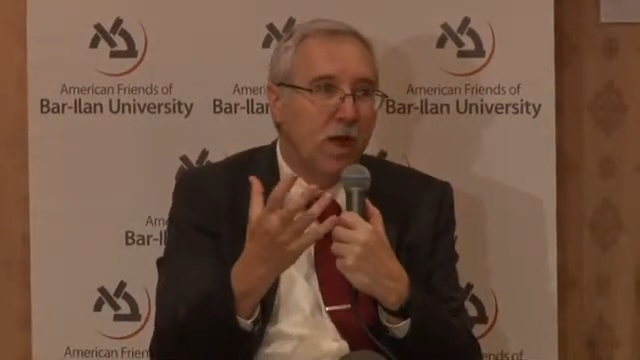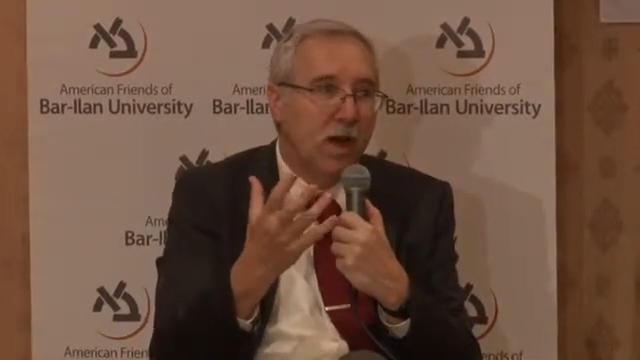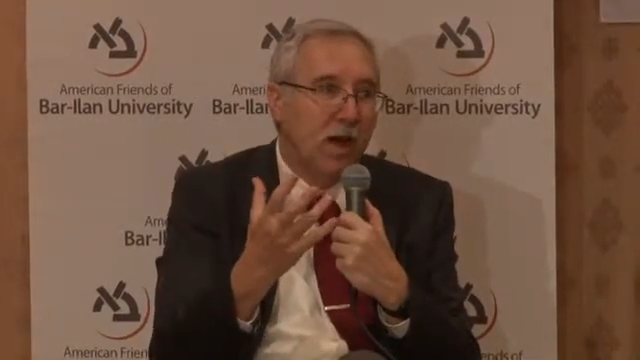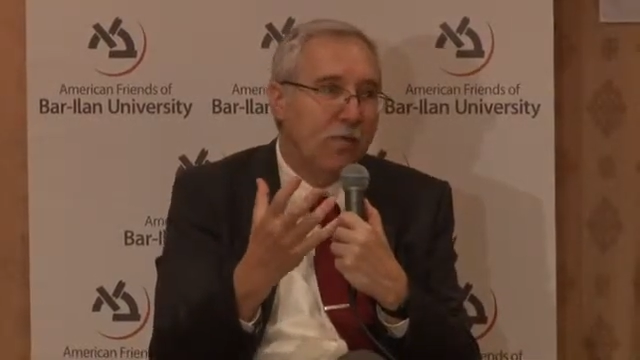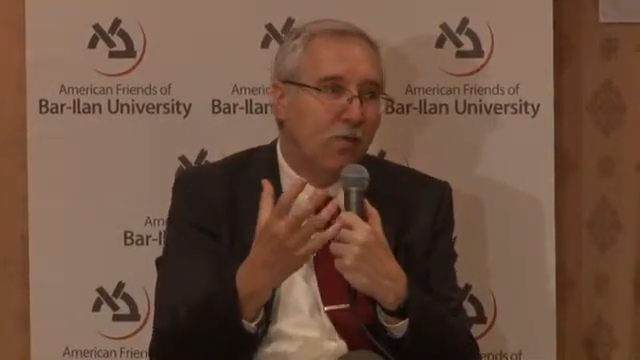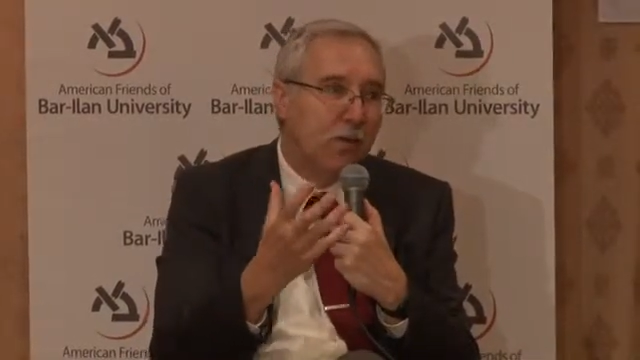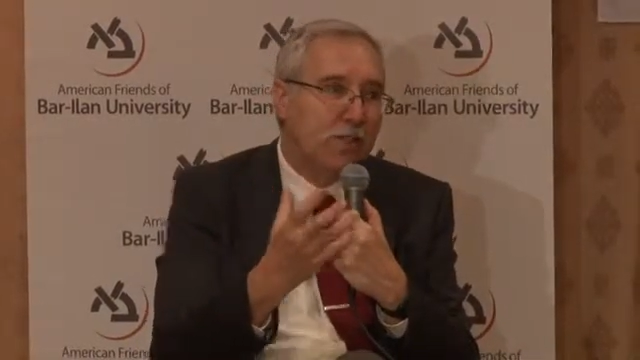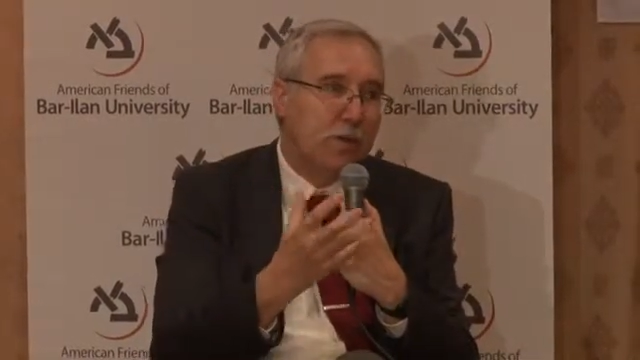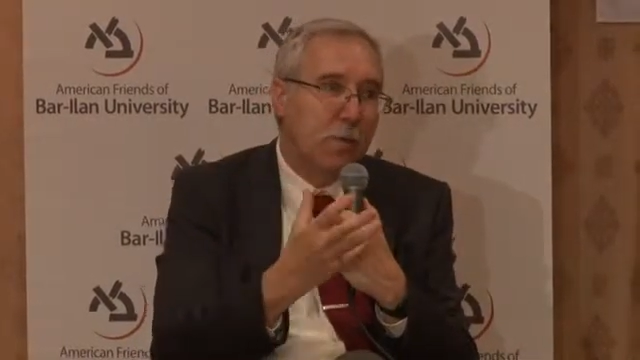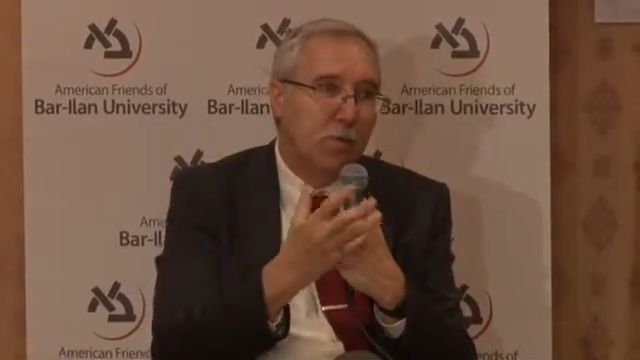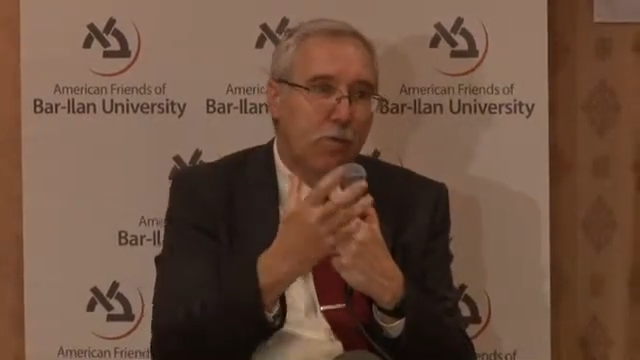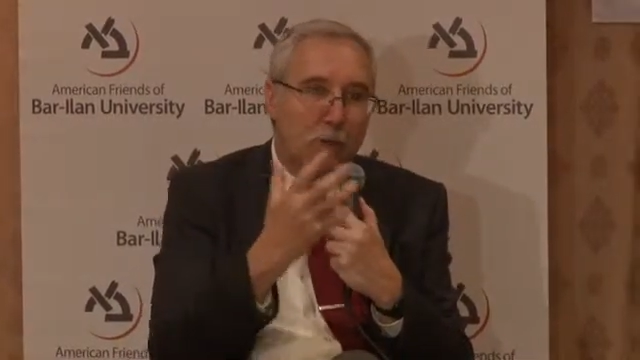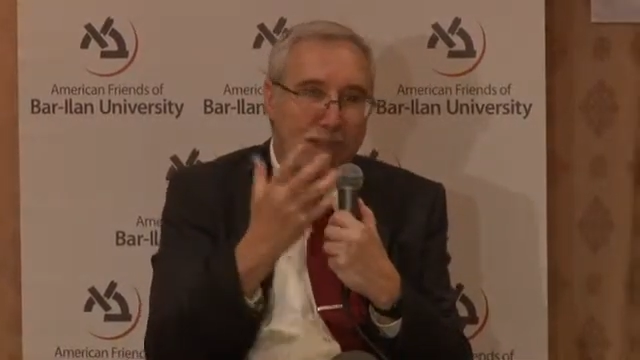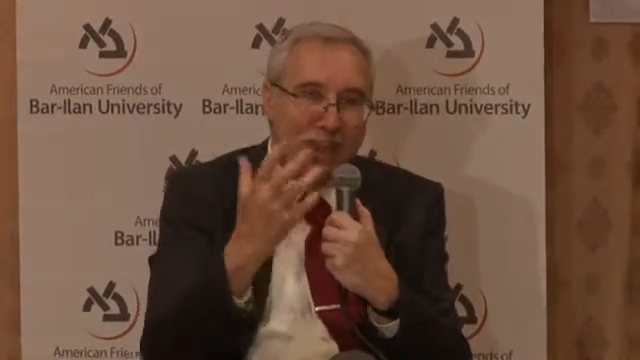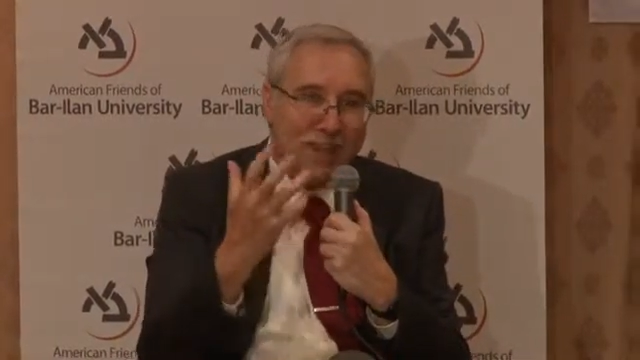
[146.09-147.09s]
of which
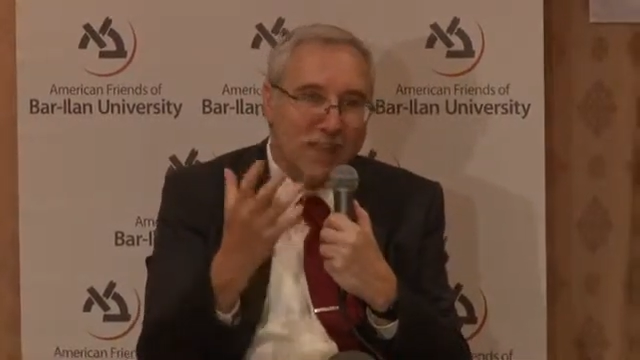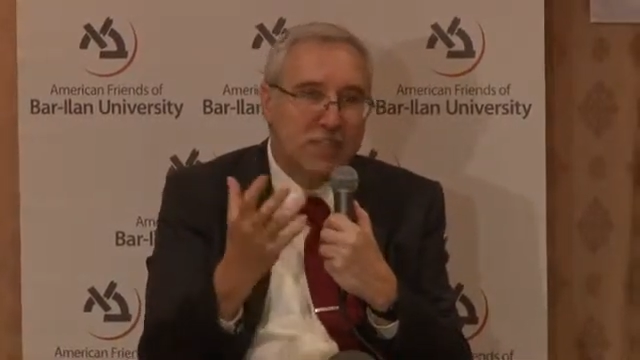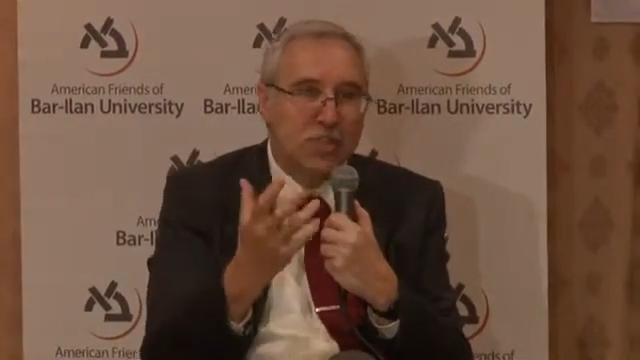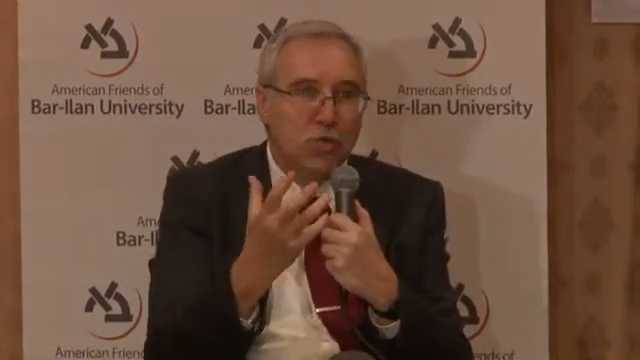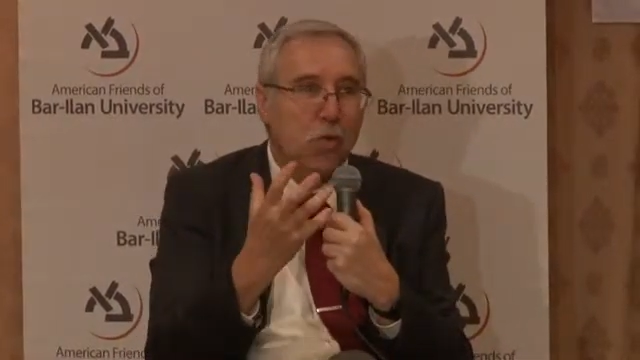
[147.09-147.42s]
at least